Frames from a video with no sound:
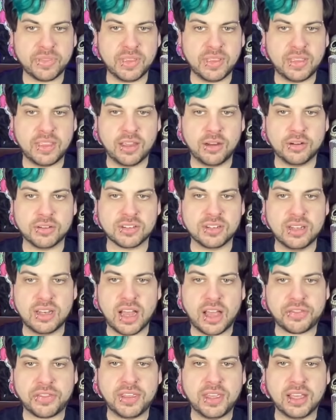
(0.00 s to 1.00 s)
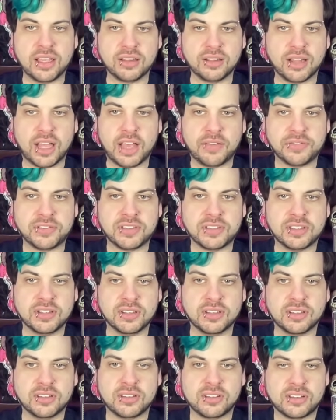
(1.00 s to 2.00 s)
there's nothing left
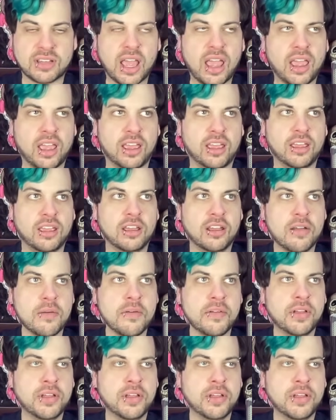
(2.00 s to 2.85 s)
to say.